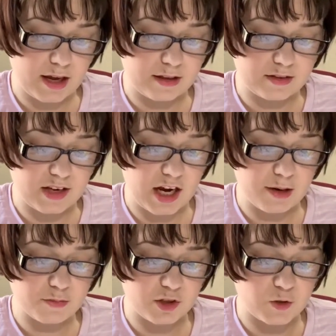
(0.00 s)
and the
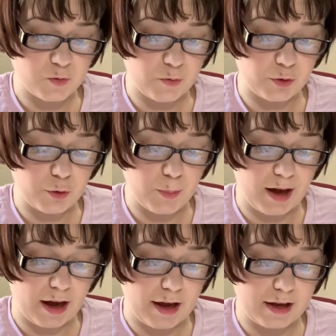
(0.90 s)
time just flew
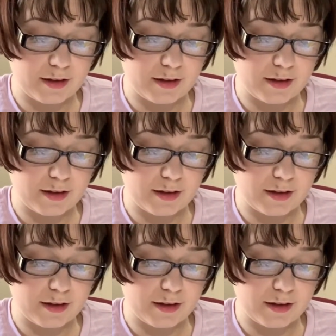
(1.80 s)
by.